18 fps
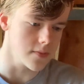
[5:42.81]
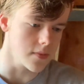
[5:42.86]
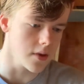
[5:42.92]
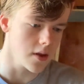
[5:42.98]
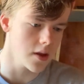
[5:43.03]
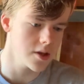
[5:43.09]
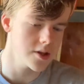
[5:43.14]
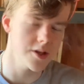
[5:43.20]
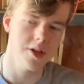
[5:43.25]

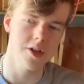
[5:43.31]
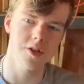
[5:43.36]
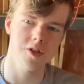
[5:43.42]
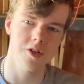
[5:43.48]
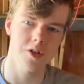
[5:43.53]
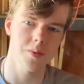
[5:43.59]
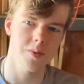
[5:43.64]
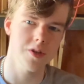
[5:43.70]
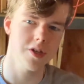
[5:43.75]
because initially
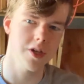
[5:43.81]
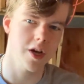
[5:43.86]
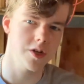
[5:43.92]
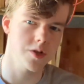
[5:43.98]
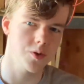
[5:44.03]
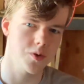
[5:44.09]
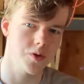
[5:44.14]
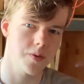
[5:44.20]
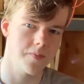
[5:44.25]
we
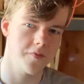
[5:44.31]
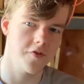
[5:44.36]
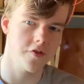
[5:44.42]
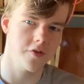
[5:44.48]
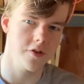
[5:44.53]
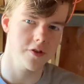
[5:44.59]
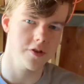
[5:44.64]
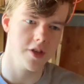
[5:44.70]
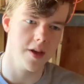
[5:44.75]
scheduled them for
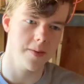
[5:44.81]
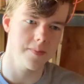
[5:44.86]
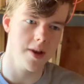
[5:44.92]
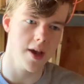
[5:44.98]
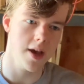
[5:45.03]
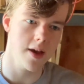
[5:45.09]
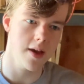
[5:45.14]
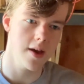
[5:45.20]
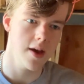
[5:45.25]
the same
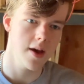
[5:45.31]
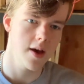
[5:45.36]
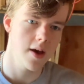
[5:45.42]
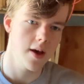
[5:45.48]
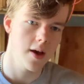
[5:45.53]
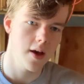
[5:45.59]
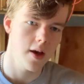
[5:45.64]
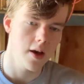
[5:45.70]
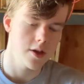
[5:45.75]
day.
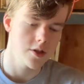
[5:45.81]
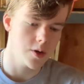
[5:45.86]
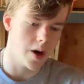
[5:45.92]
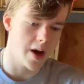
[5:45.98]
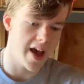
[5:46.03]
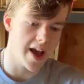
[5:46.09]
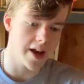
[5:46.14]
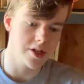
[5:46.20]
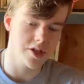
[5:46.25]
So I
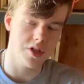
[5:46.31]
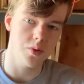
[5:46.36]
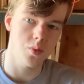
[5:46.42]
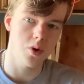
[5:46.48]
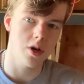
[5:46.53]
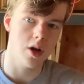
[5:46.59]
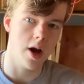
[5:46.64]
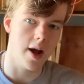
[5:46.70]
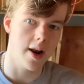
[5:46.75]
actually would
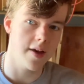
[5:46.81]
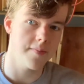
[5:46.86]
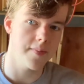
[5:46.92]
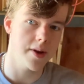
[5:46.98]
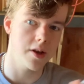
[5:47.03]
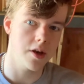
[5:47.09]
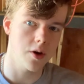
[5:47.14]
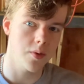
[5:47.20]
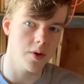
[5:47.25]
not have
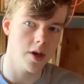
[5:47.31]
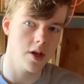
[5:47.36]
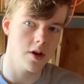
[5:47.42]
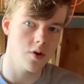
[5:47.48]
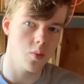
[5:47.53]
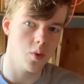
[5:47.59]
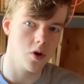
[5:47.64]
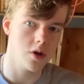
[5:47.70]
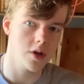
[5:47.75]
been going into
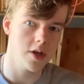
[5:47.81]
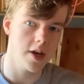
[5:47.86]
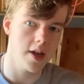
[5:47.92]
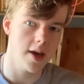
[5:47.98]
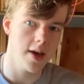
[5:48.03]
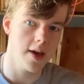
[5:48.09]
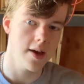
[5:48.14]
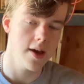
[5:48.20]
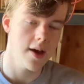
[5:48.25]
work
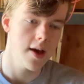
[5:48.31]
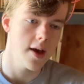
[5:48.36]
today.